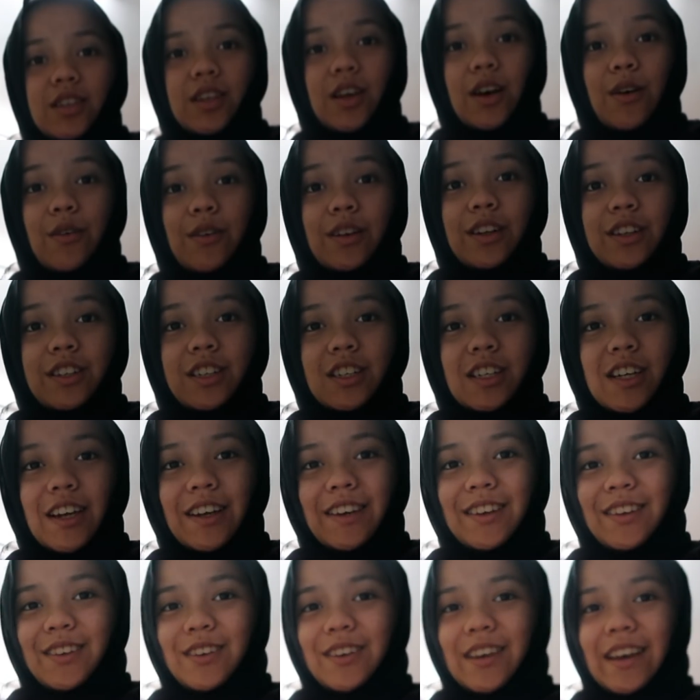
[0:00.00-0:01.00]
So I want to show
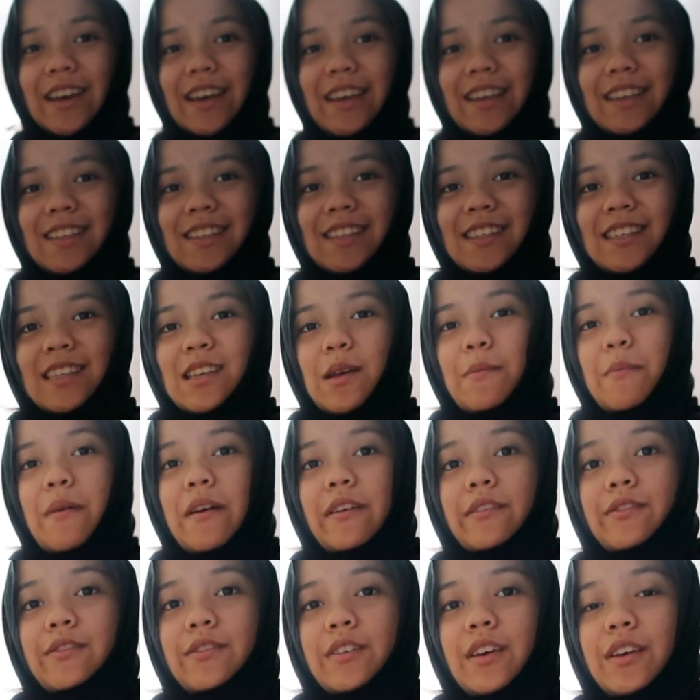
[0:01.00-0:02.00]
you guys
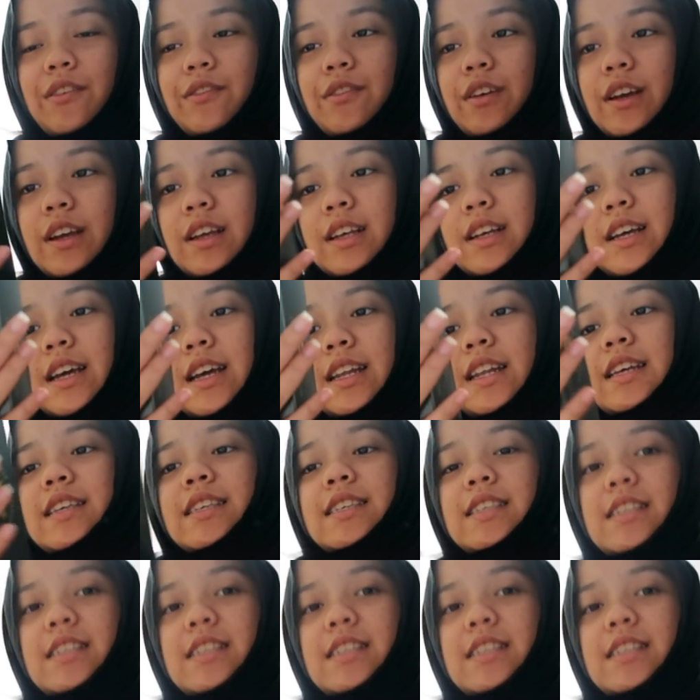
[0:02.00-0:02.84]
my favorite kind of